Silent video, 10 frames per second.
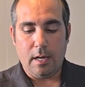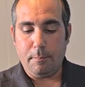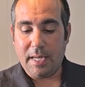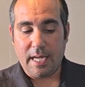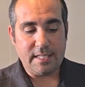
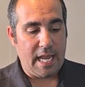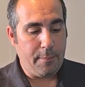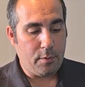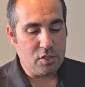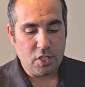Because
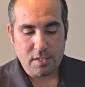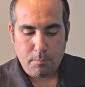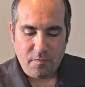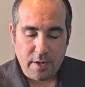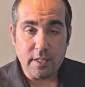Aiper is
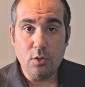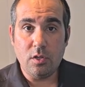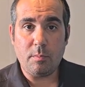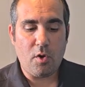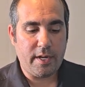just fairly new
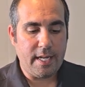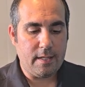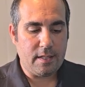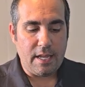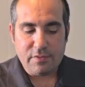to the
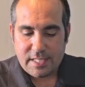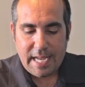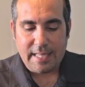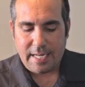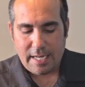market, they've
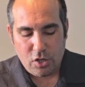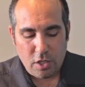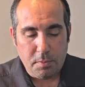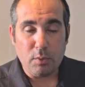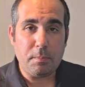said that it
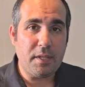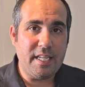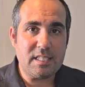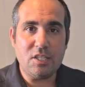could be replaced.